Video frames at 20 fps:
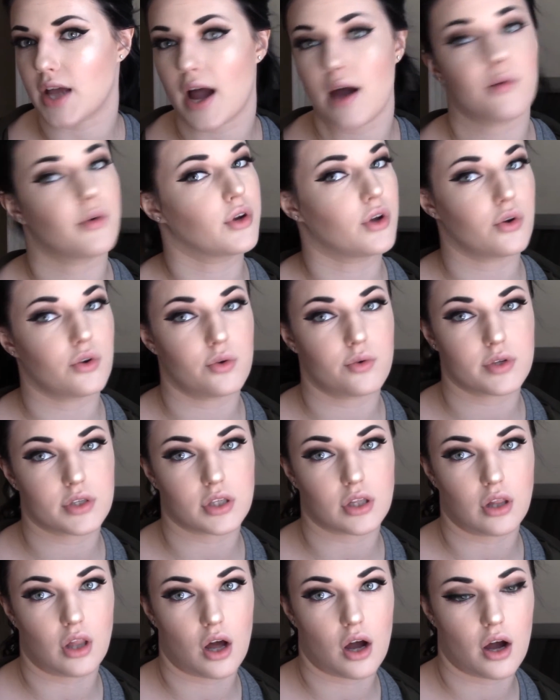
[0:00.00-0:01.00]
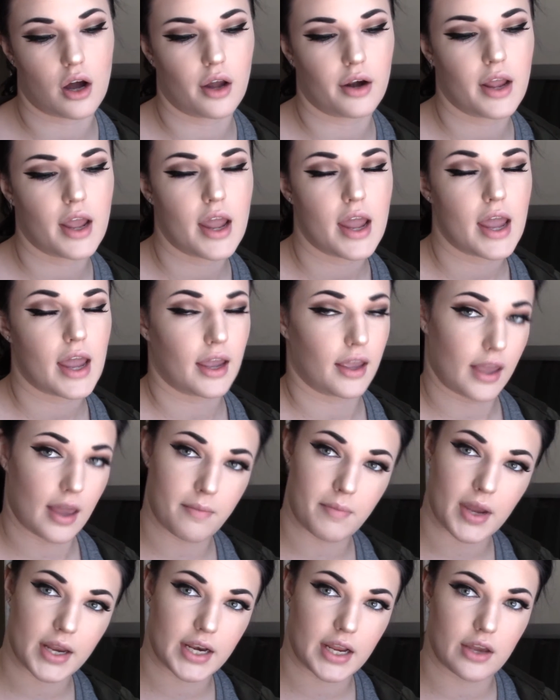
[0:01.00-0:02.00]
I would go to a salon and get
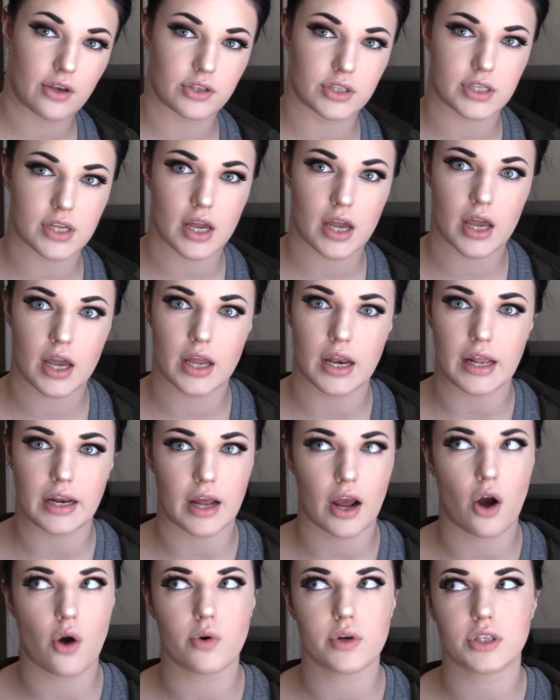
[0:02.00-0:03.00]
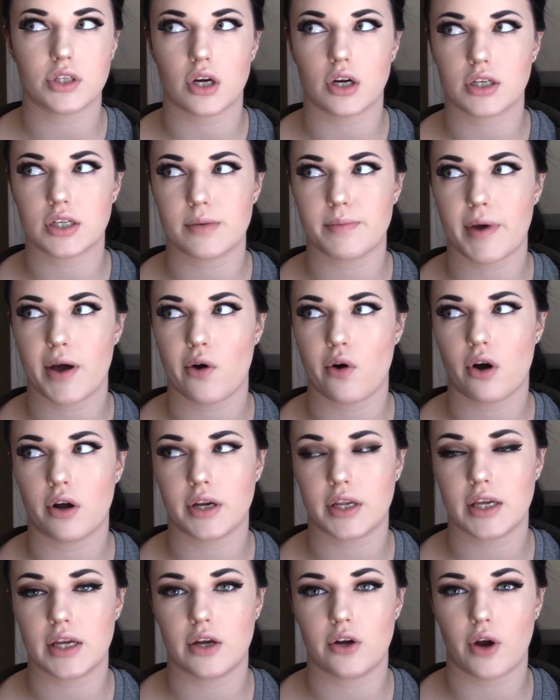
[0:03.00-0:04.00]
my nails done, and I always talked about on
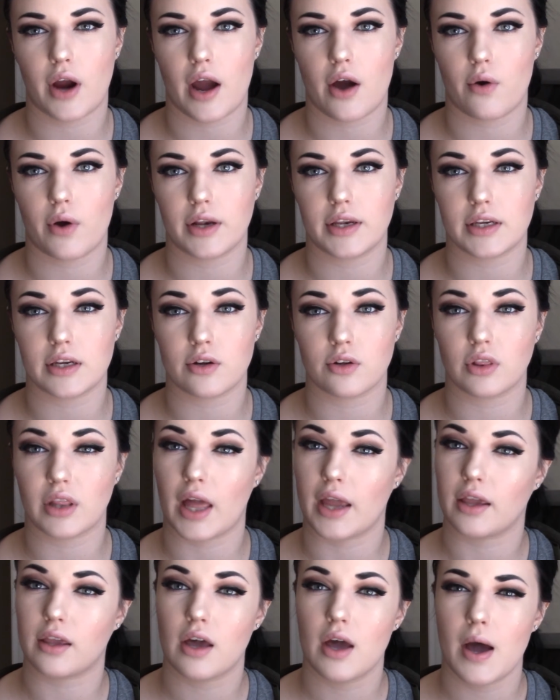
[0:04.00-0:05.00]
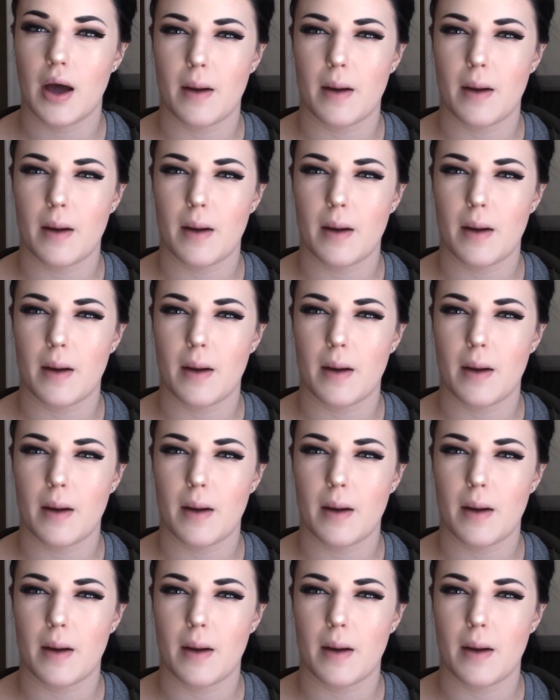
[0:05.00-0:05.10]
here how I didn't like